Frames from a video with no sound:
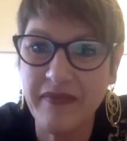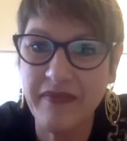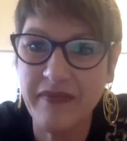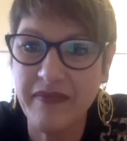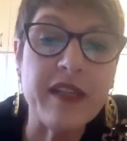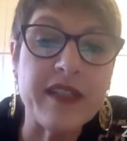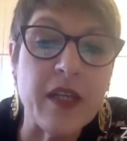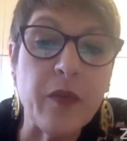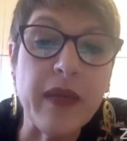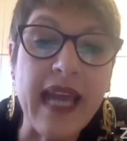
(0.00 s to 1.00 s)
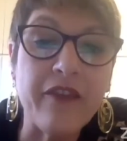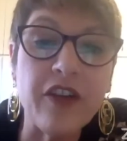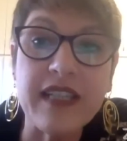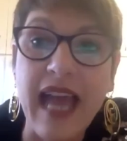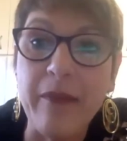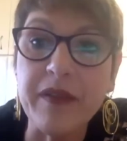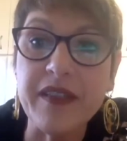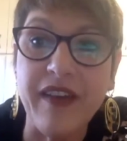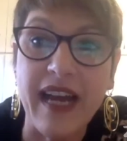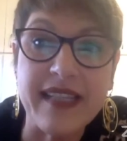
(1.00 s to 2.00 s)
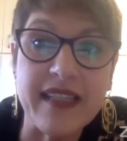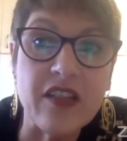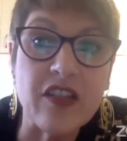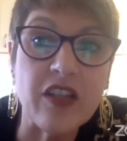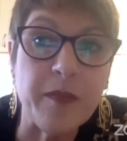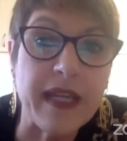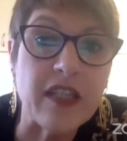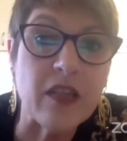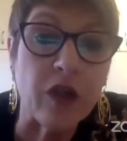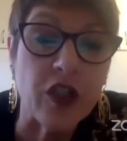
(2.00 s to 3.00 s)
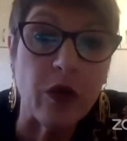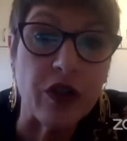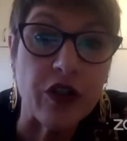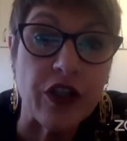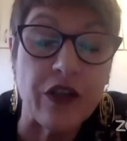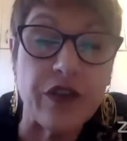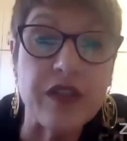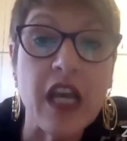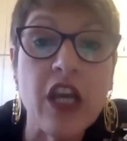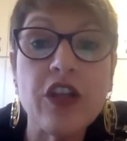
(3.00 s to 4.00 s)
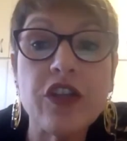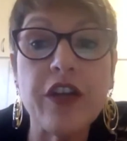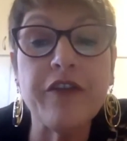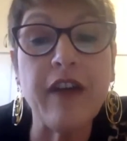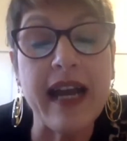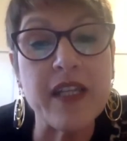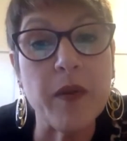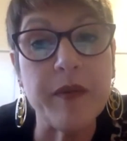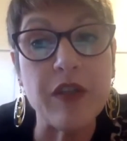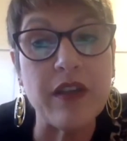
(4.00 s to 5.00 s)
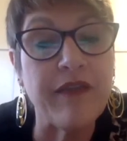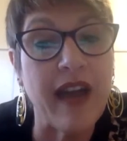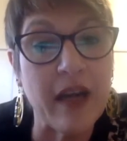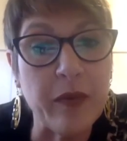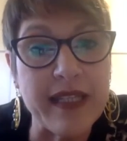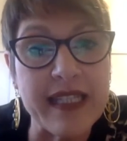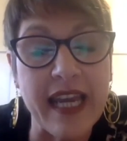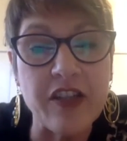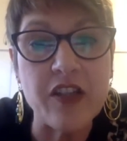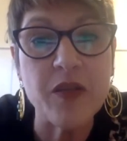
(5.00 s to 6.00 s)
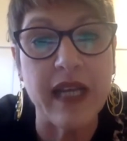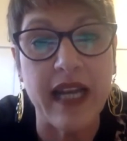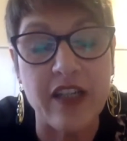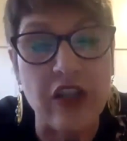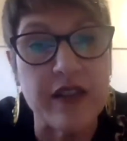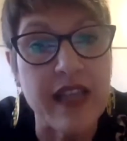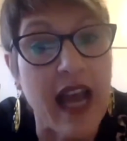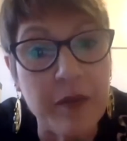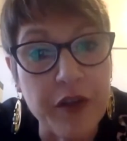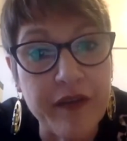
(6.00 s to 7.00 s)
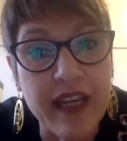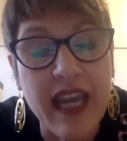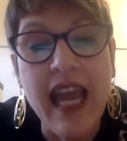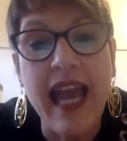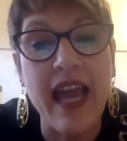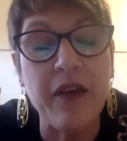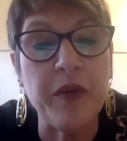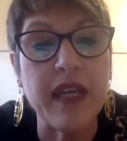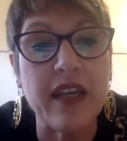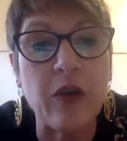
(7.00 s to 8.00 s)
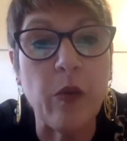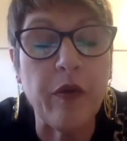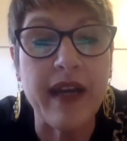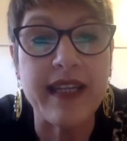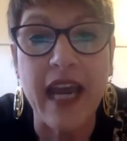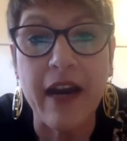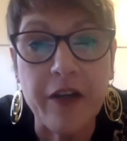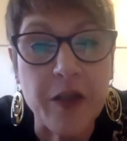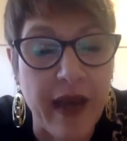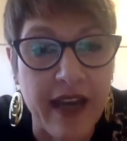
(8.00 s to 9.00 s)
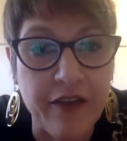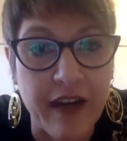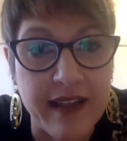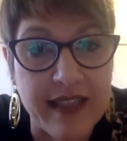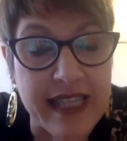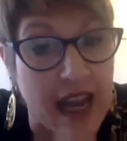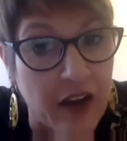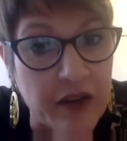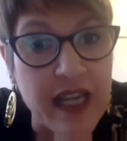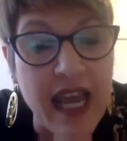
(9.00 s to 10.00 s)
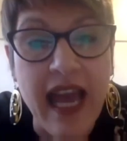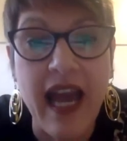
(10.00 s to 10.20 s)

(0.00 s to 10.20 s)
Oh, you see, we have got Apple devices, so it depends on what you want to use. So for us, when we're doing final presentations, we like to use iMovie and we incorporate GarageBand for our sound.